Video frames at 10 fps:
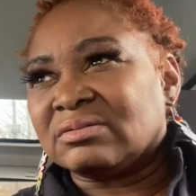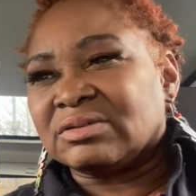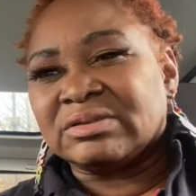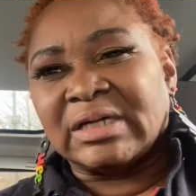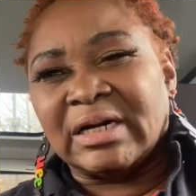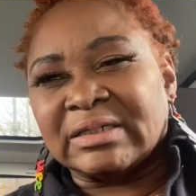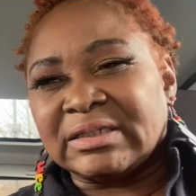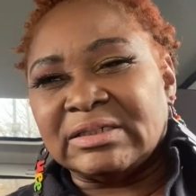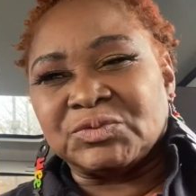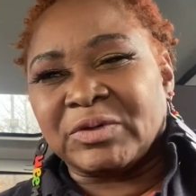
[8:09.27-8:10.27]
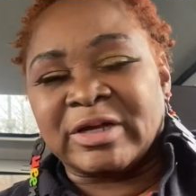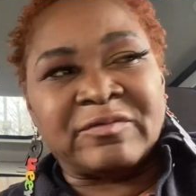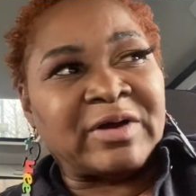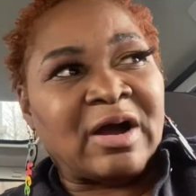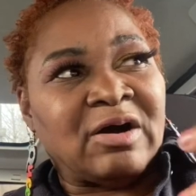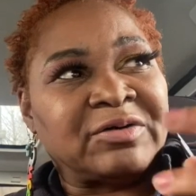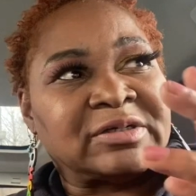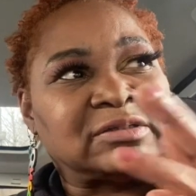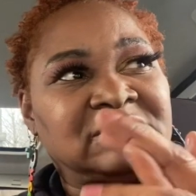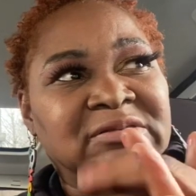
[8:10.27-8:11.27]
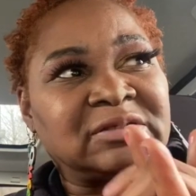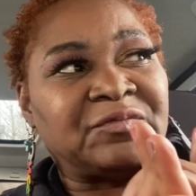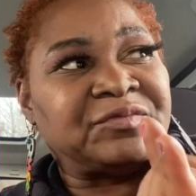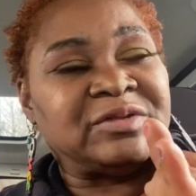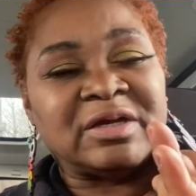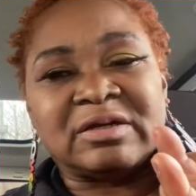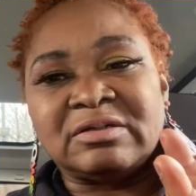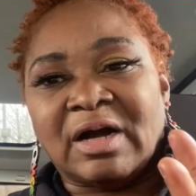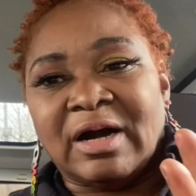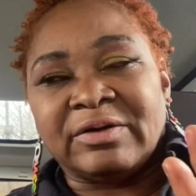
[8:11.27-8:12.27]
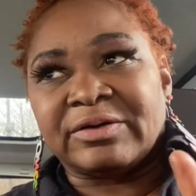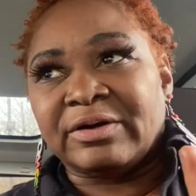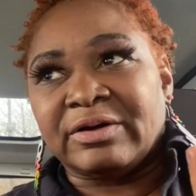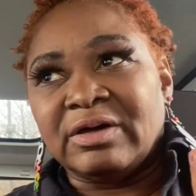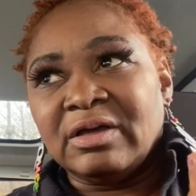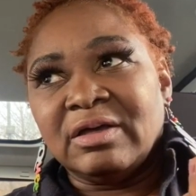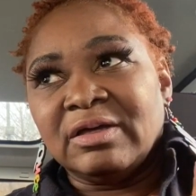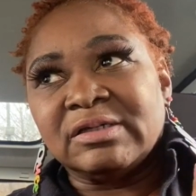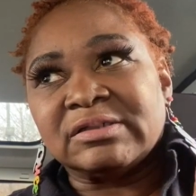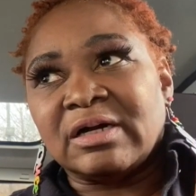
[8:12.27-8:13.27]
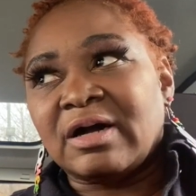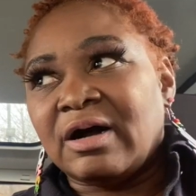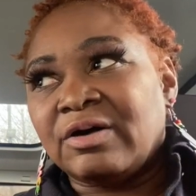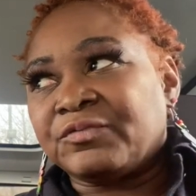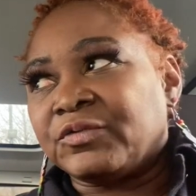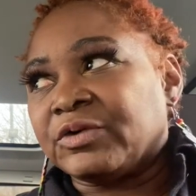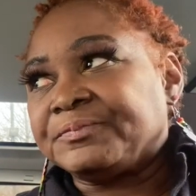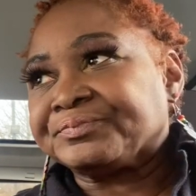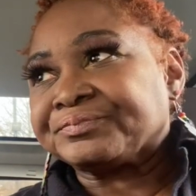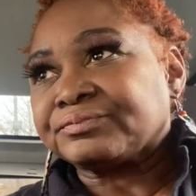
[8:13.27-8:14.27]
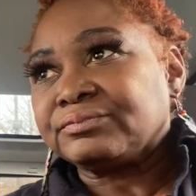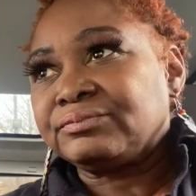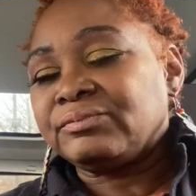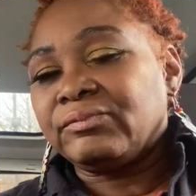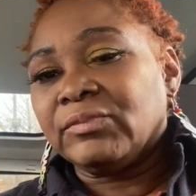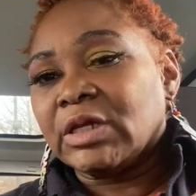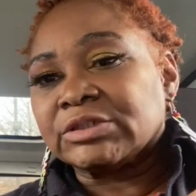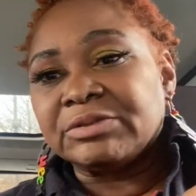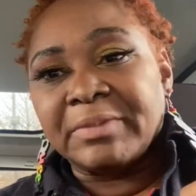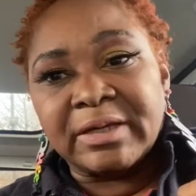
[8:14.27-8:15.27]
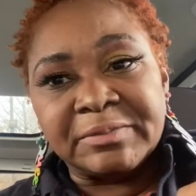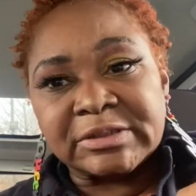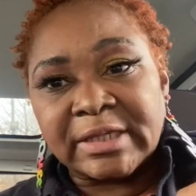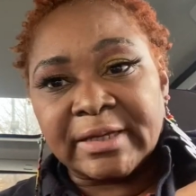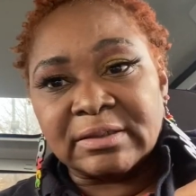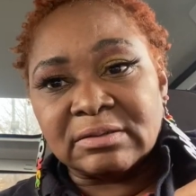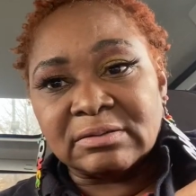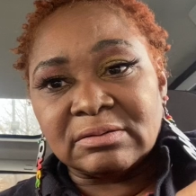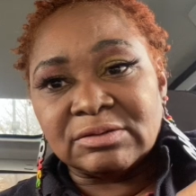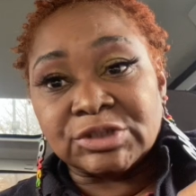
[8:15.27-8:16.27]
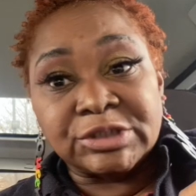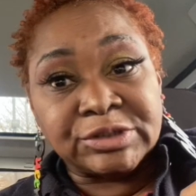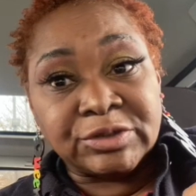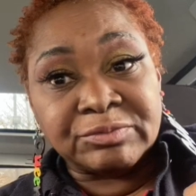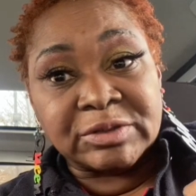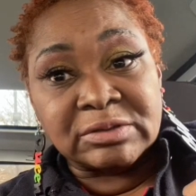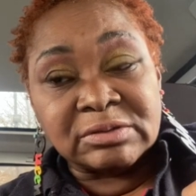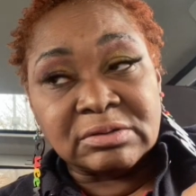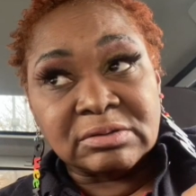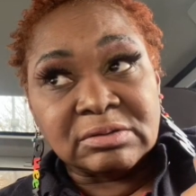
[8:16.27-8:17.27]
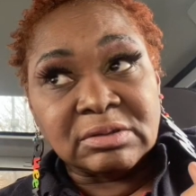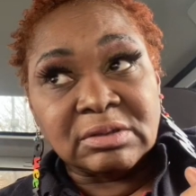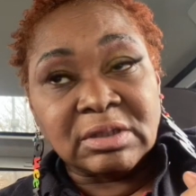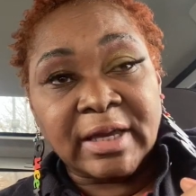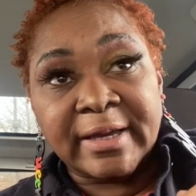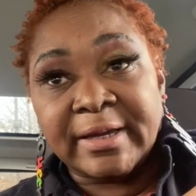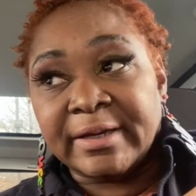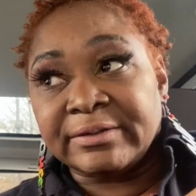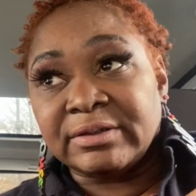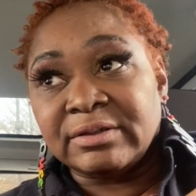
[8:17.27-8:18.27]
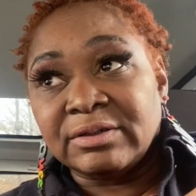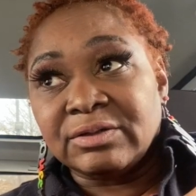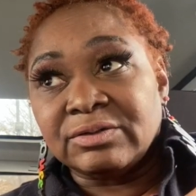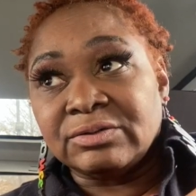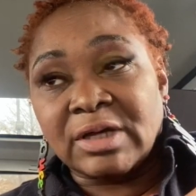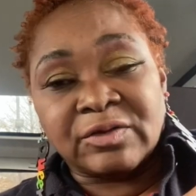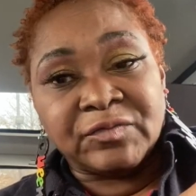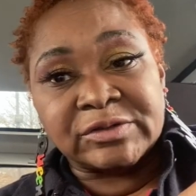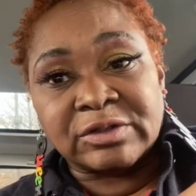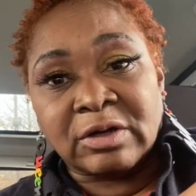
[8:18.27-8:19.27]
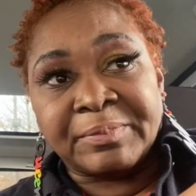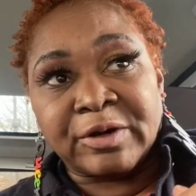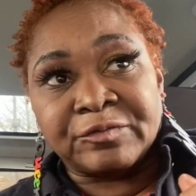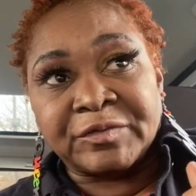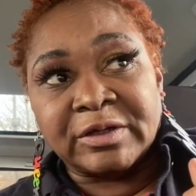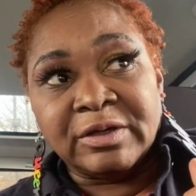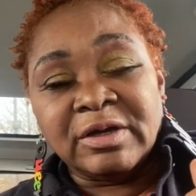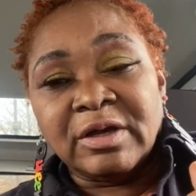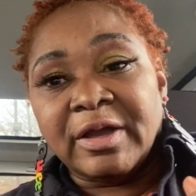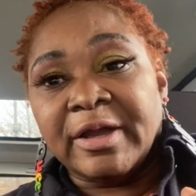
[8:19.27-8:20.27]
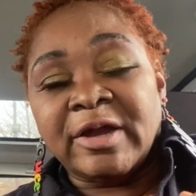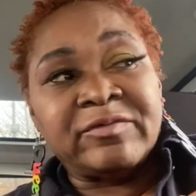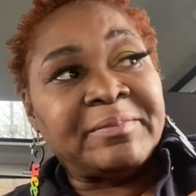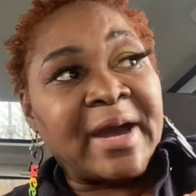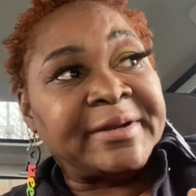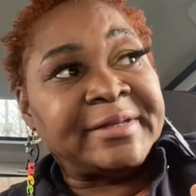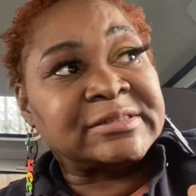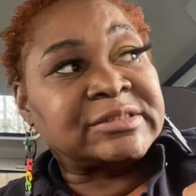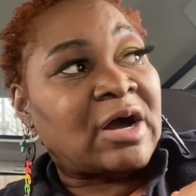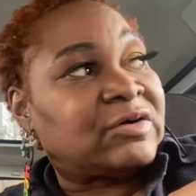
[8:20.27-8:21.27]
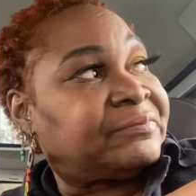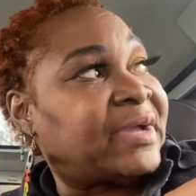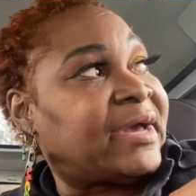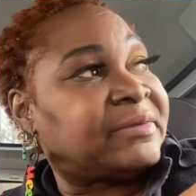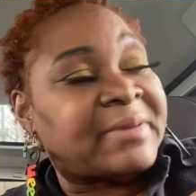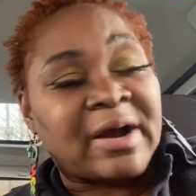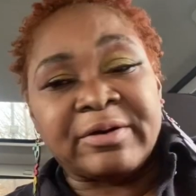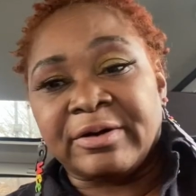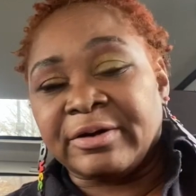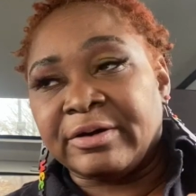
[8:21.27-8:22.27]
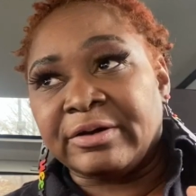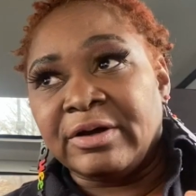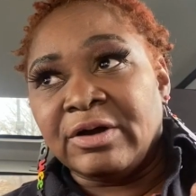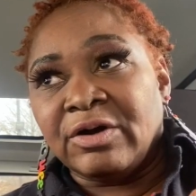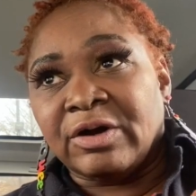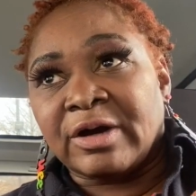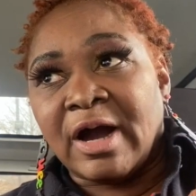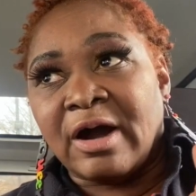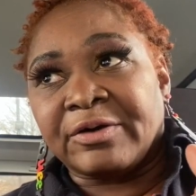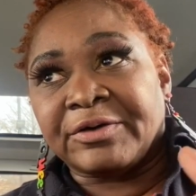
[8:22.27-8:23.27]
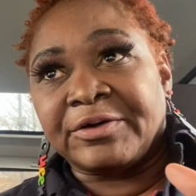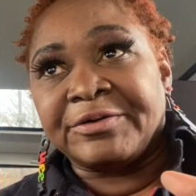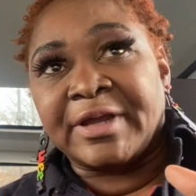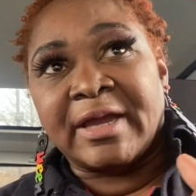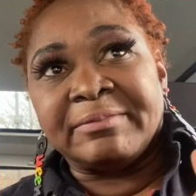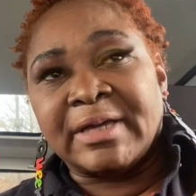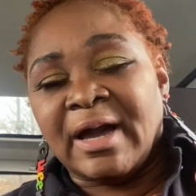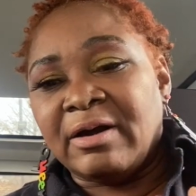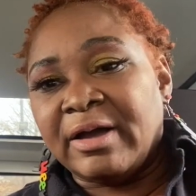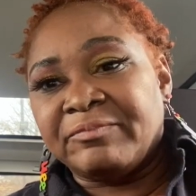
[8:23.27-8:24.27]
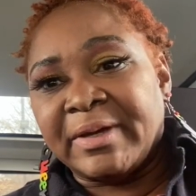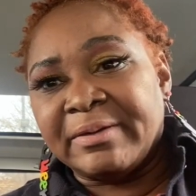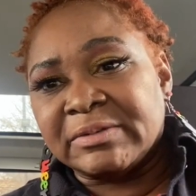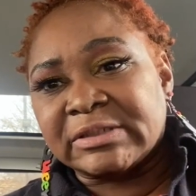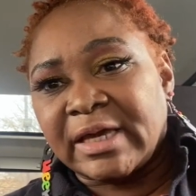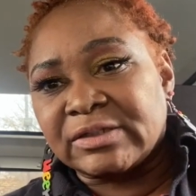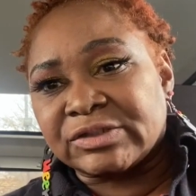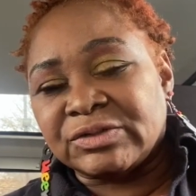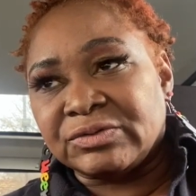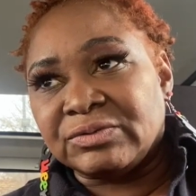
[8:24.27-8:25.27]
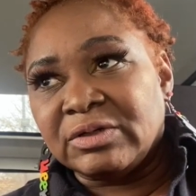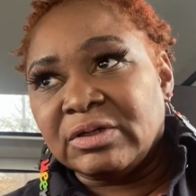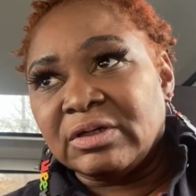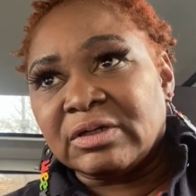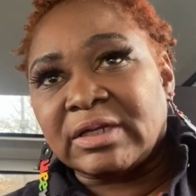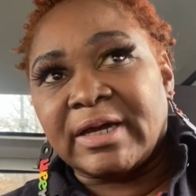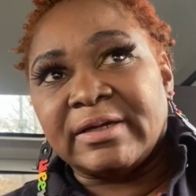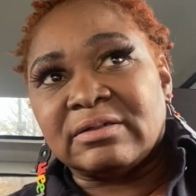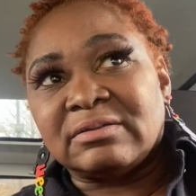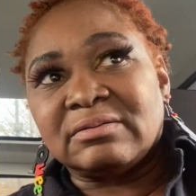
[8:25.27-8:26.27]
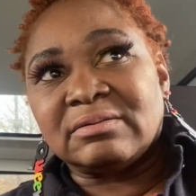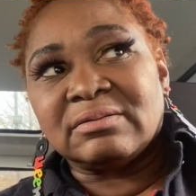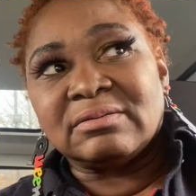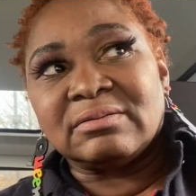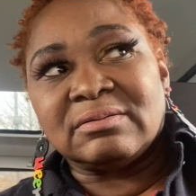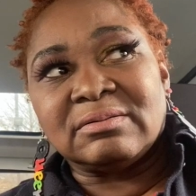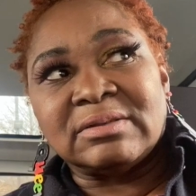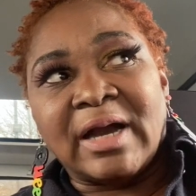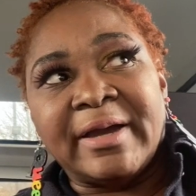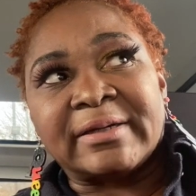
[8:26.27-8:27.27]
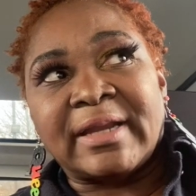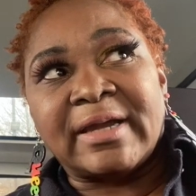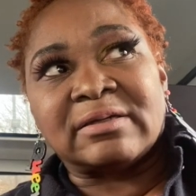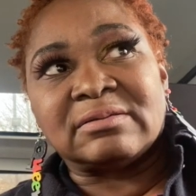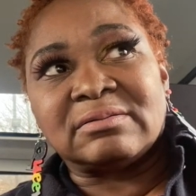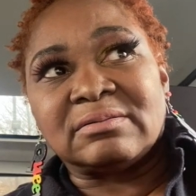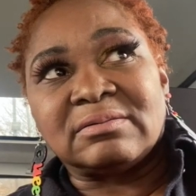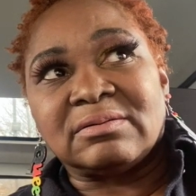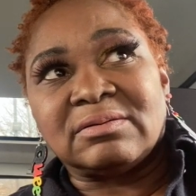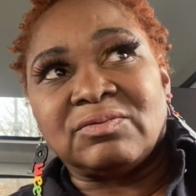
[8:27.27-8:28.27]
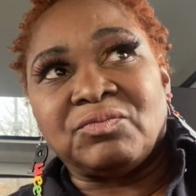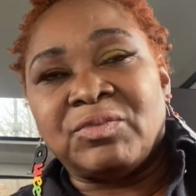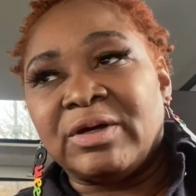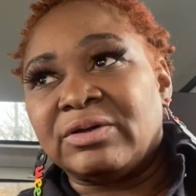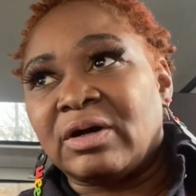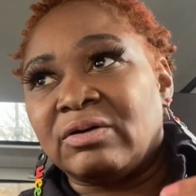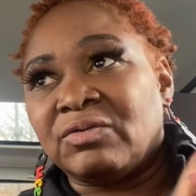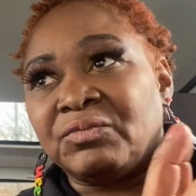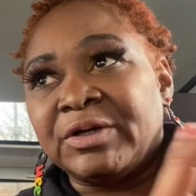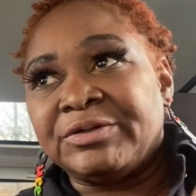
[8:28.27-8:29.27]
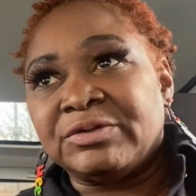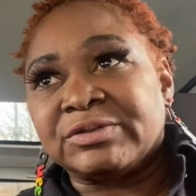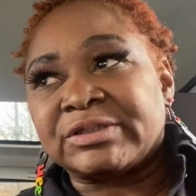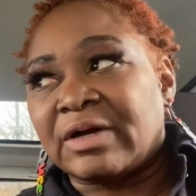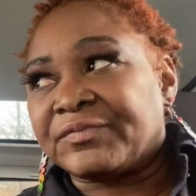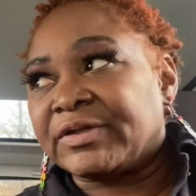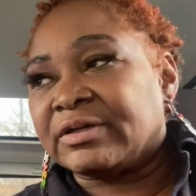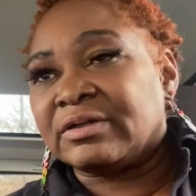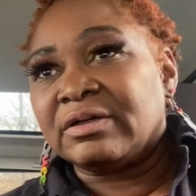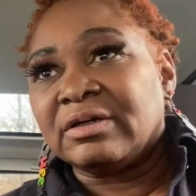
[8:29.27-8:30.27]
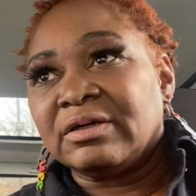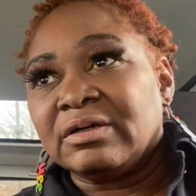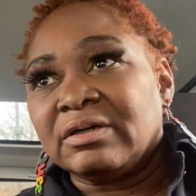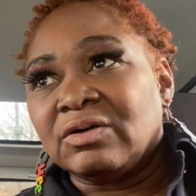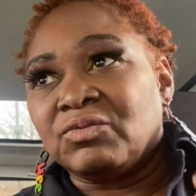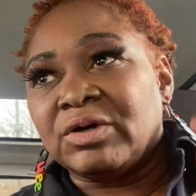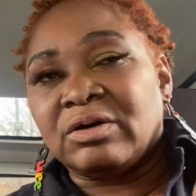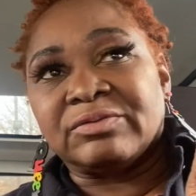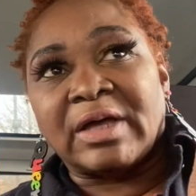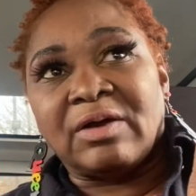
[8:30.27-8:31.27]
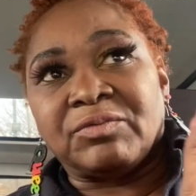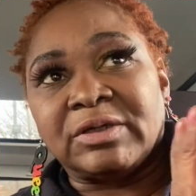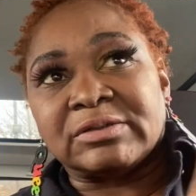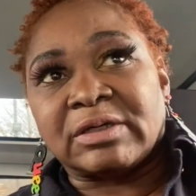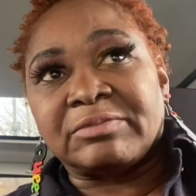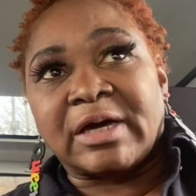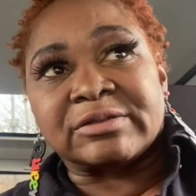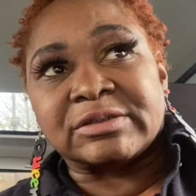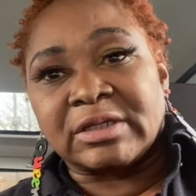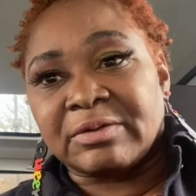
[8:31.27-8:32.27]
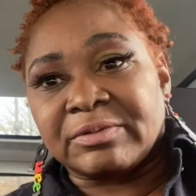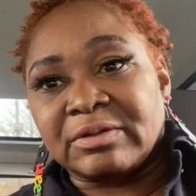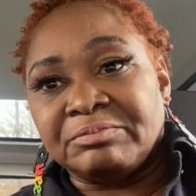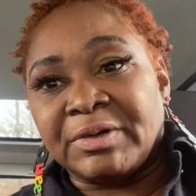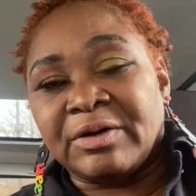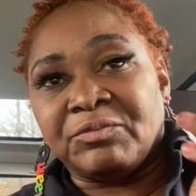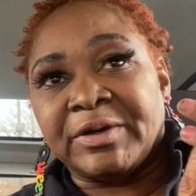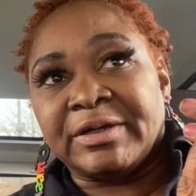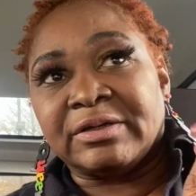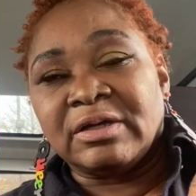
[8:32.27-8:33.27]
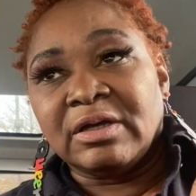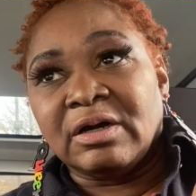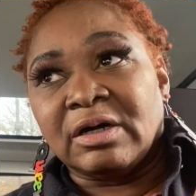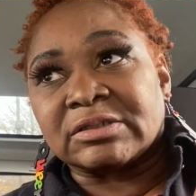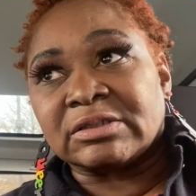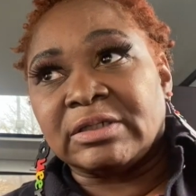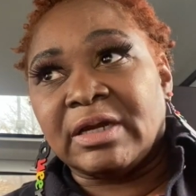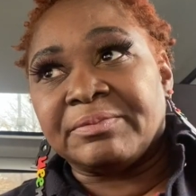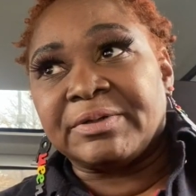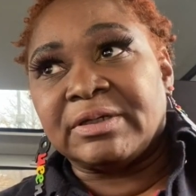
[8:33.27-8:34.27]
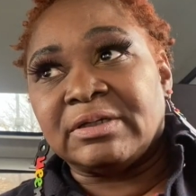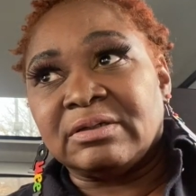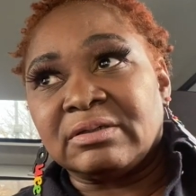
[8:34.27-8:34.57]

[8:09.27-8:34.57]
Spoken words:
donkeys, whatever, all the stuff they calling her, is uncalled for. She made a mistake. She's human. And none of us are perfect. Everybody that's talked bad about her or called her a name, y'all have made mistakes too. Y'all act like when we do something, well, not we, because I'm not a celebrity, but when a celebrity,